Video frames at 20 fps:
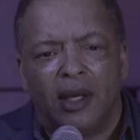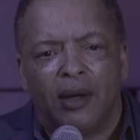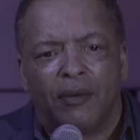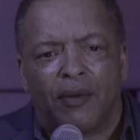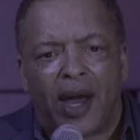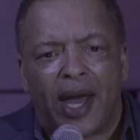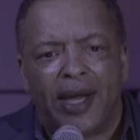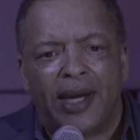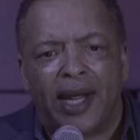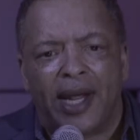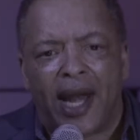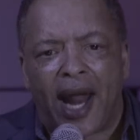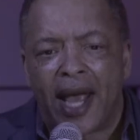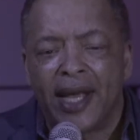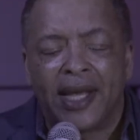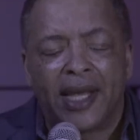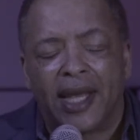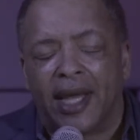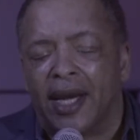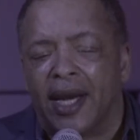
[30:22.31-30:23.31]
Right? And I
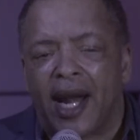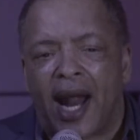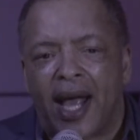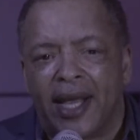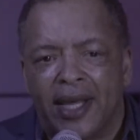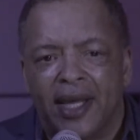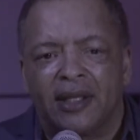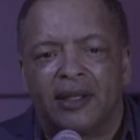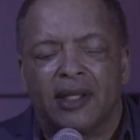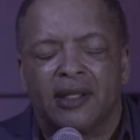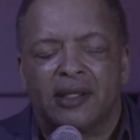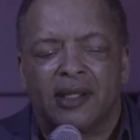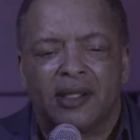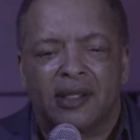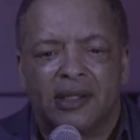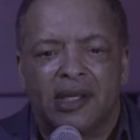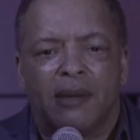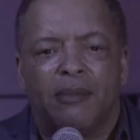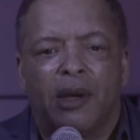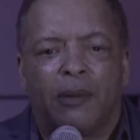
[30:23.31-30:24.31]
get it. I get the
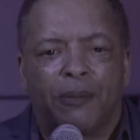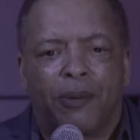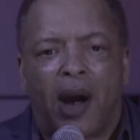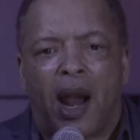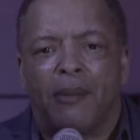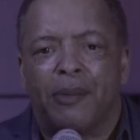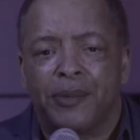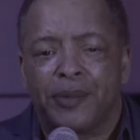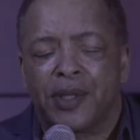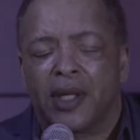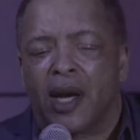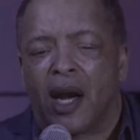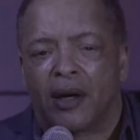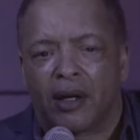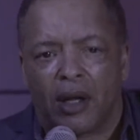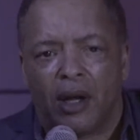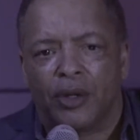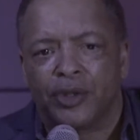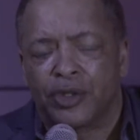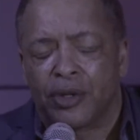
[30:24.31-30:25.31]
systemic problems in our
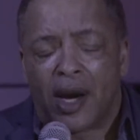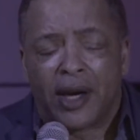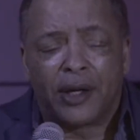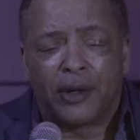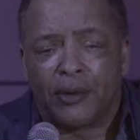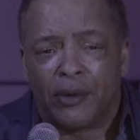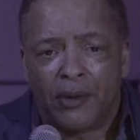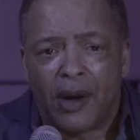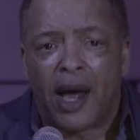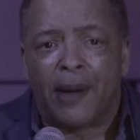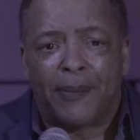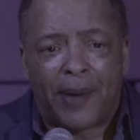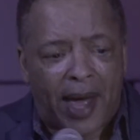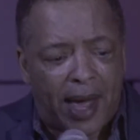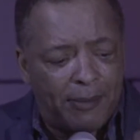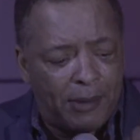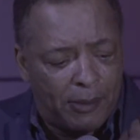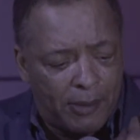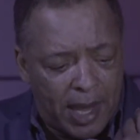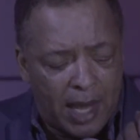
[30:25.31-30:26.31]
culture. I grew up.
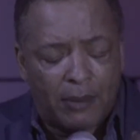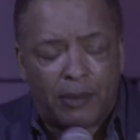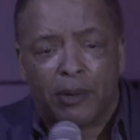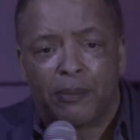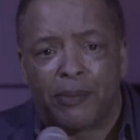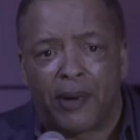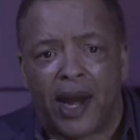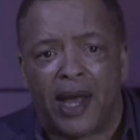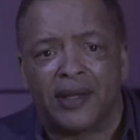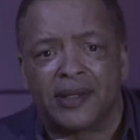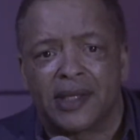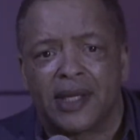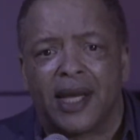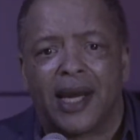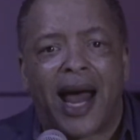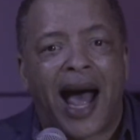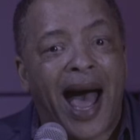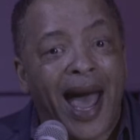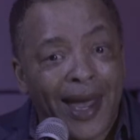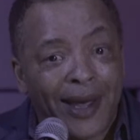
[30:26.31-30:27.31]
I'm a man with brown skin.
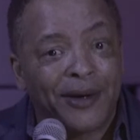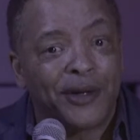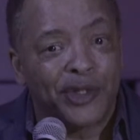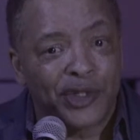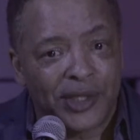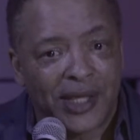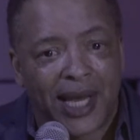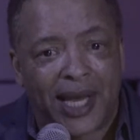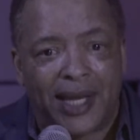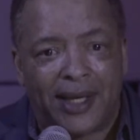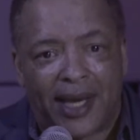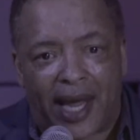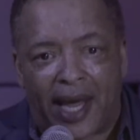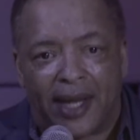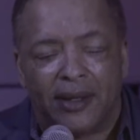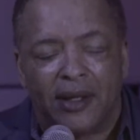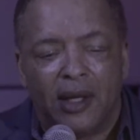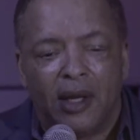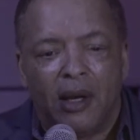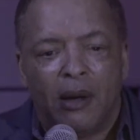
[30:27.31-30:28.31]
I understand that.